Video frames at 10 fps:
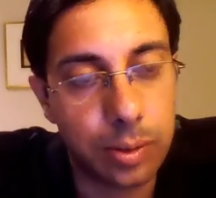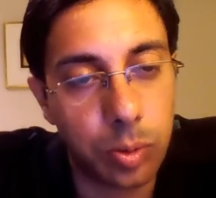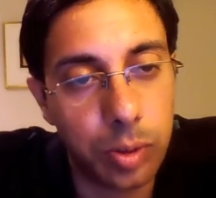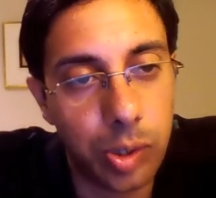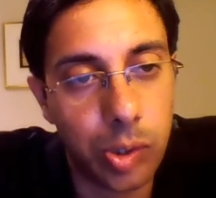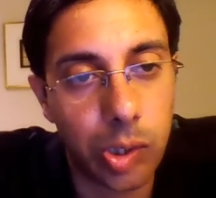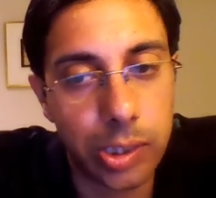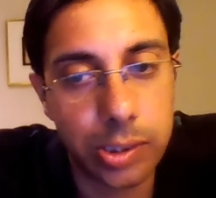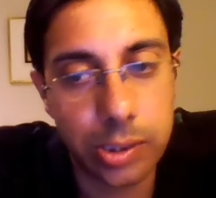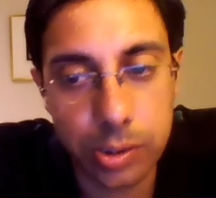
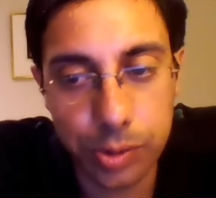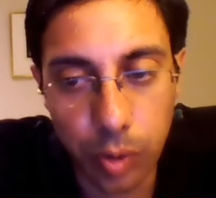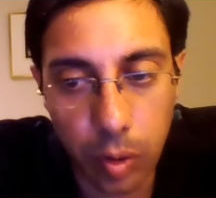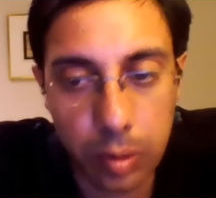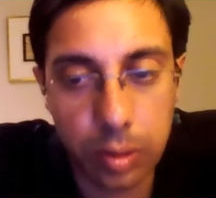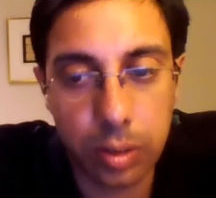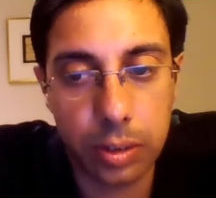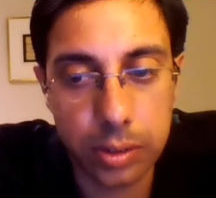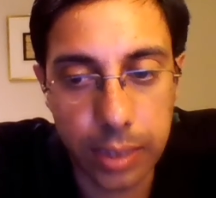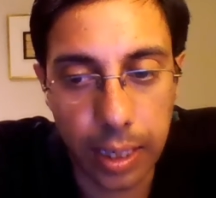conio.h is not a
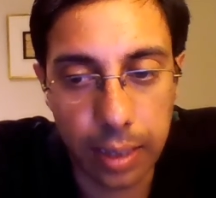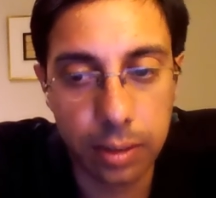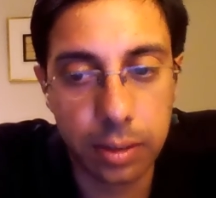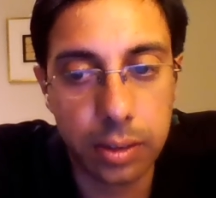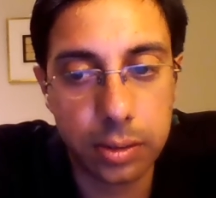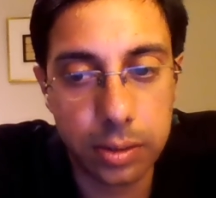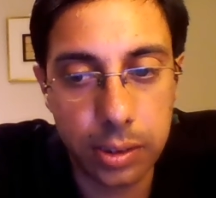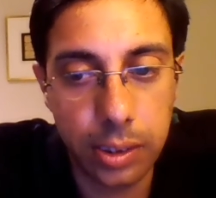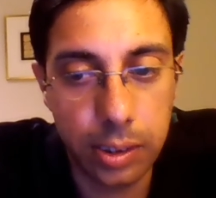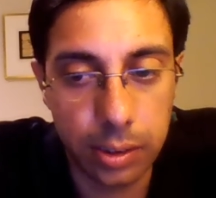standard
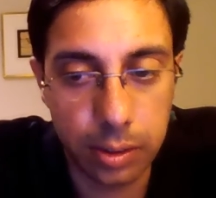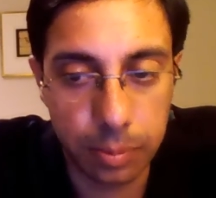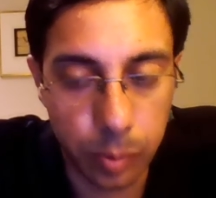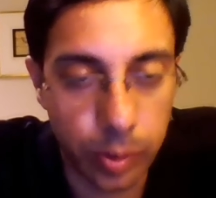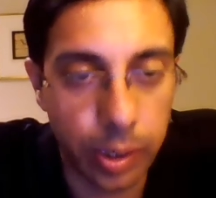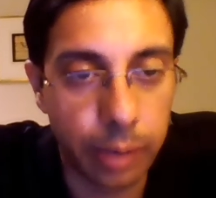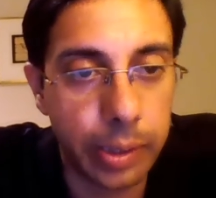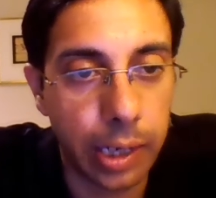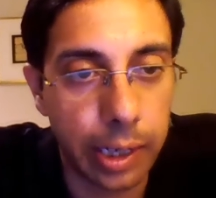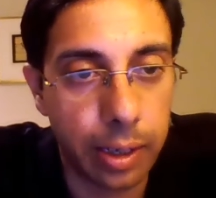C
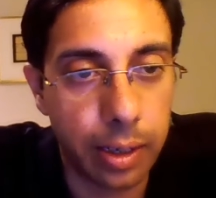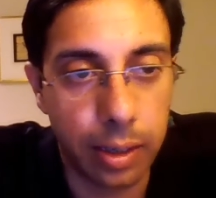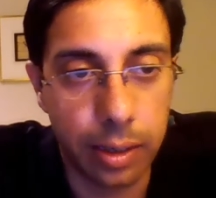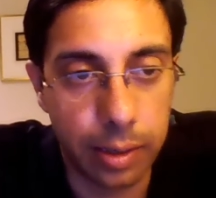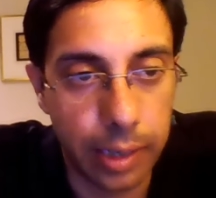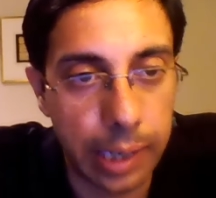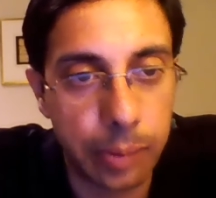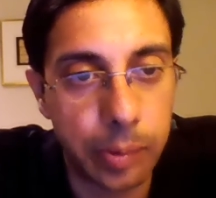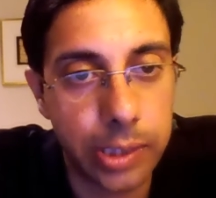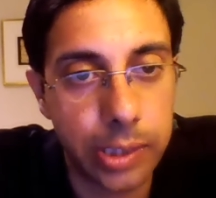programming
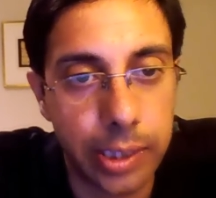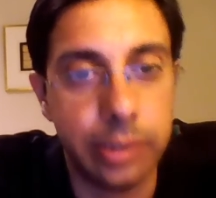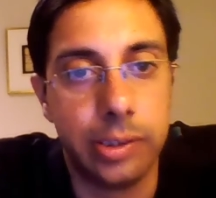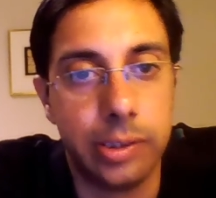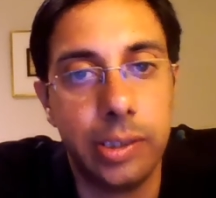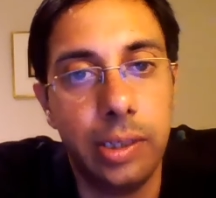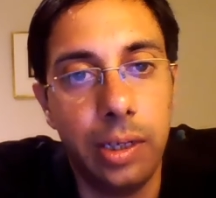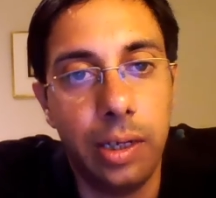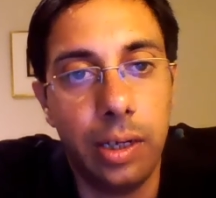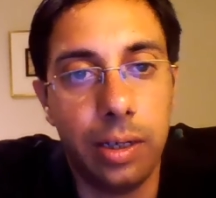language header.
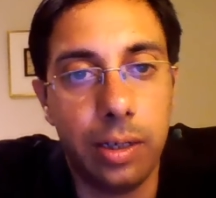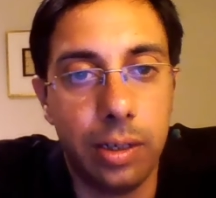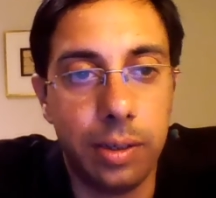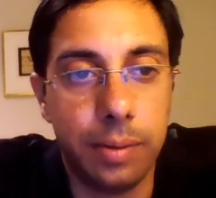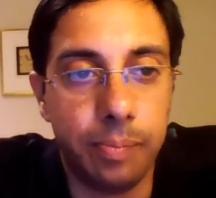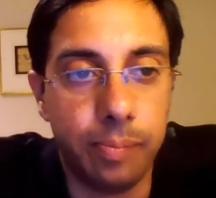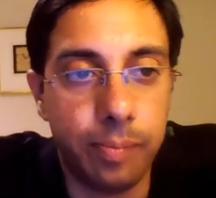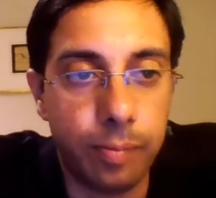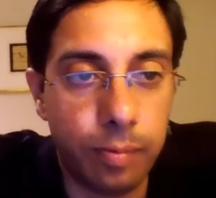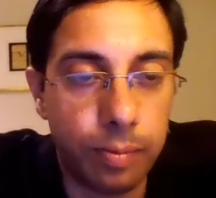Um,
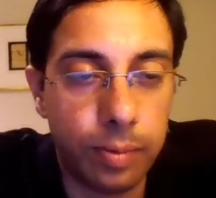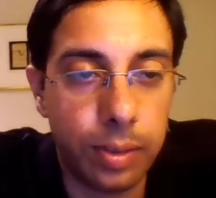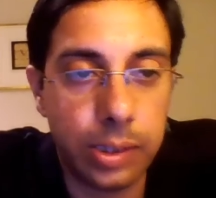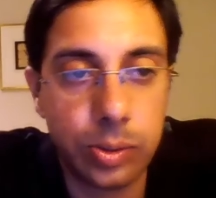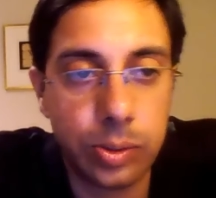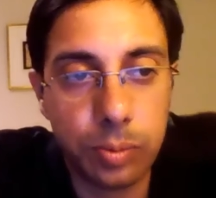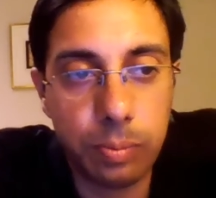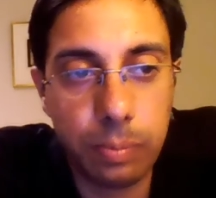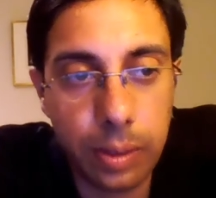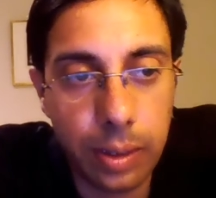so
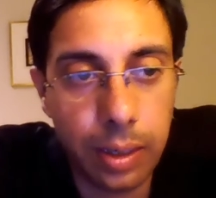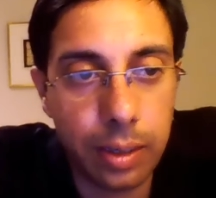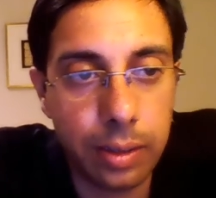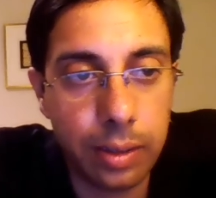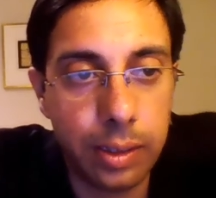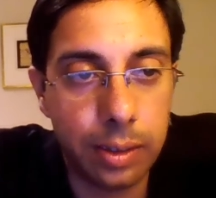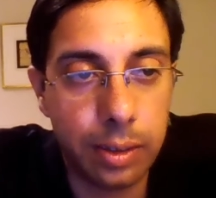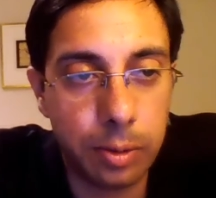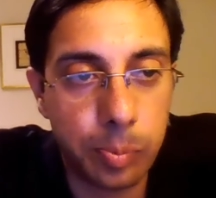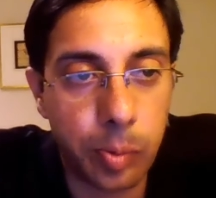
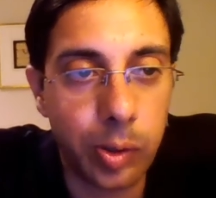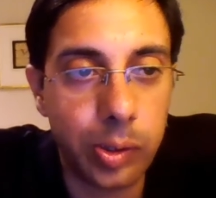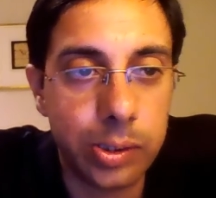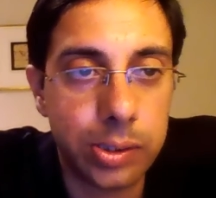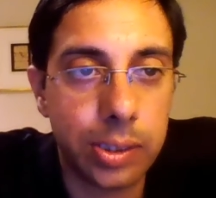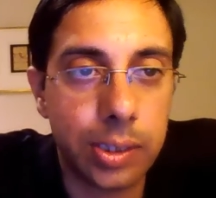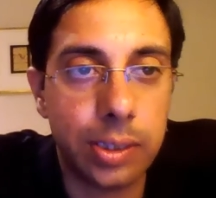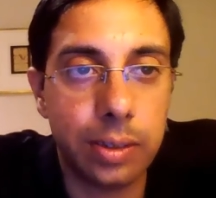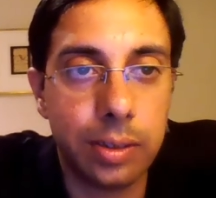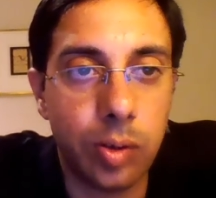the point is that
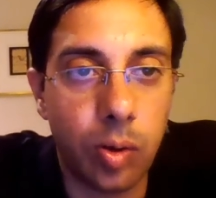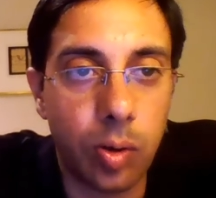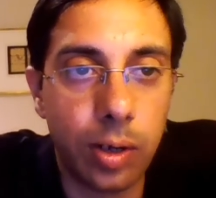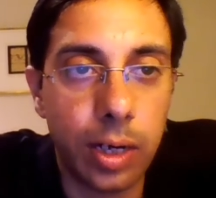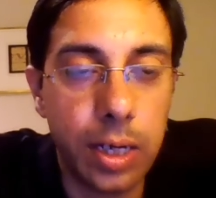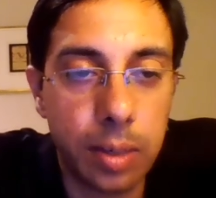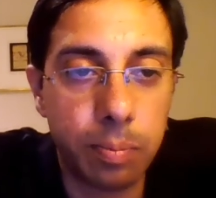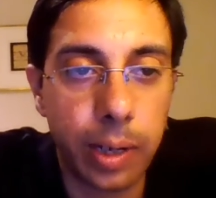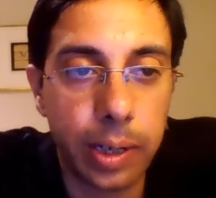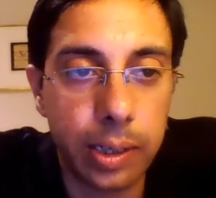the online
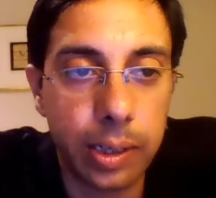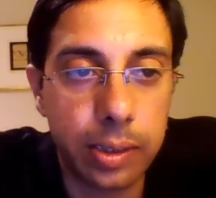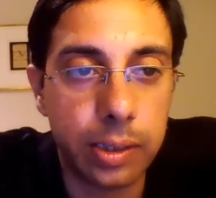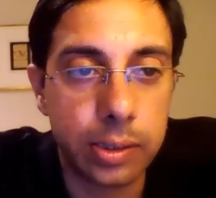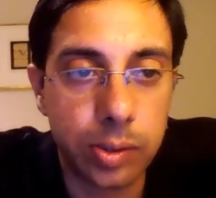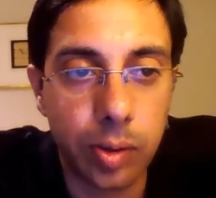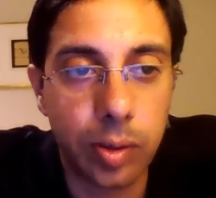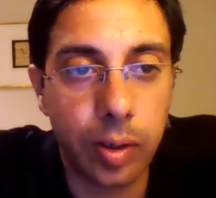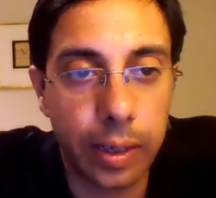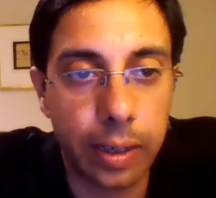compiler does
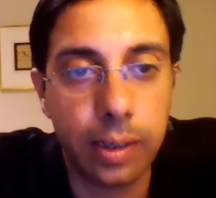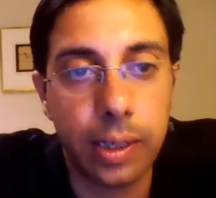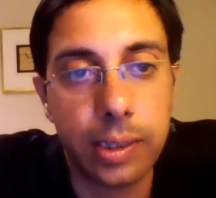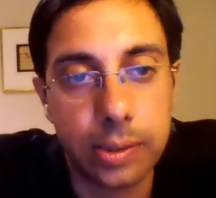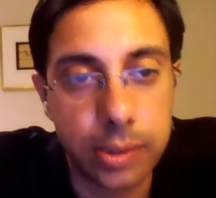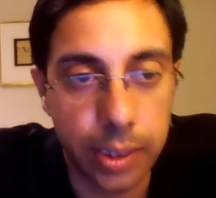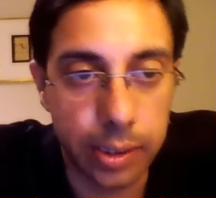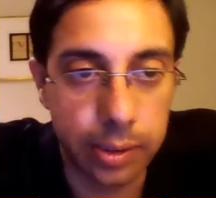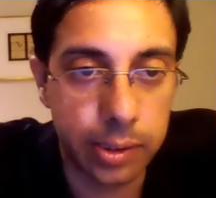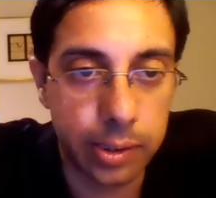not recognize this header,